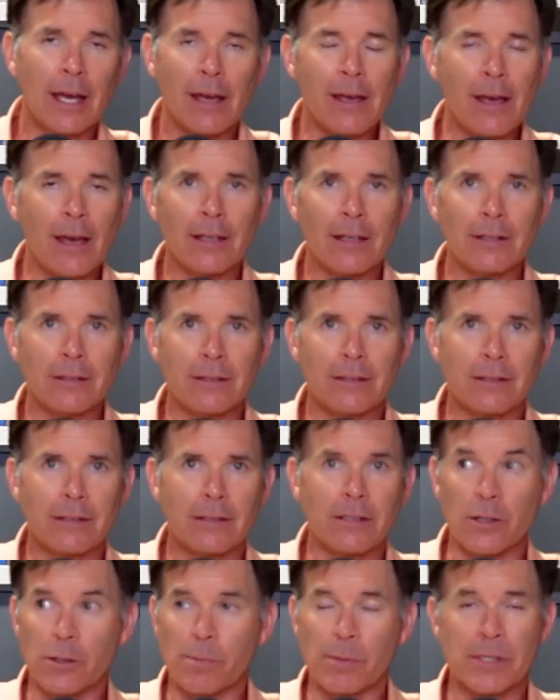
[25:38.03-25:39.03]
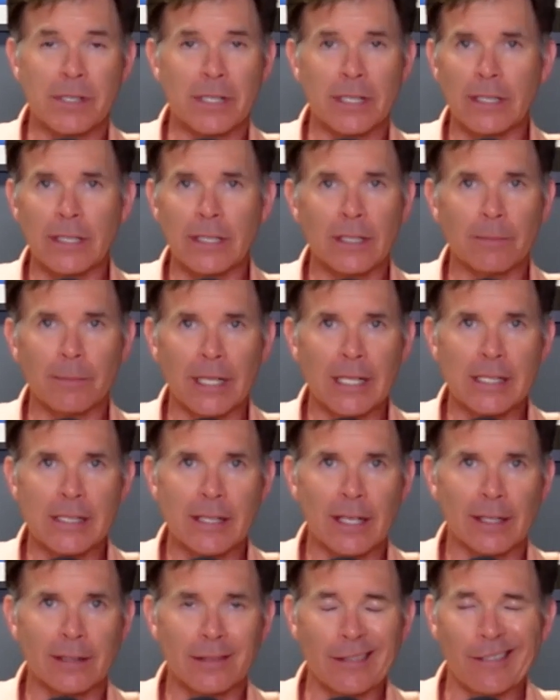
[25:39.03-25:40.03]
and just pretending the
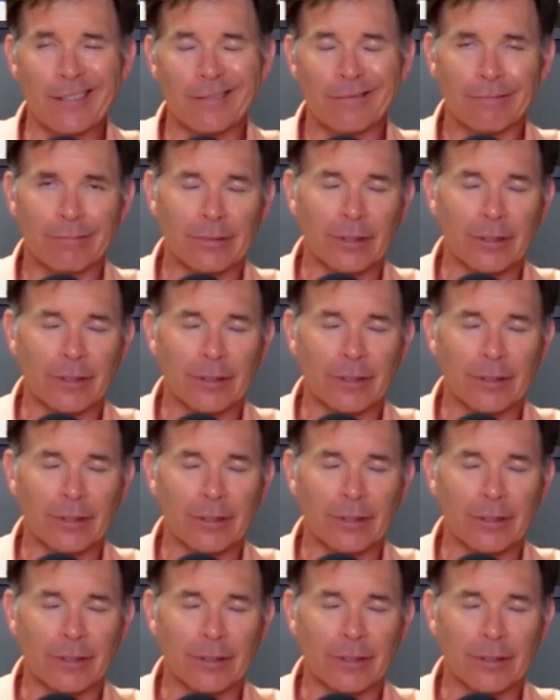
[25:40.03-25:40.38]
money's not there.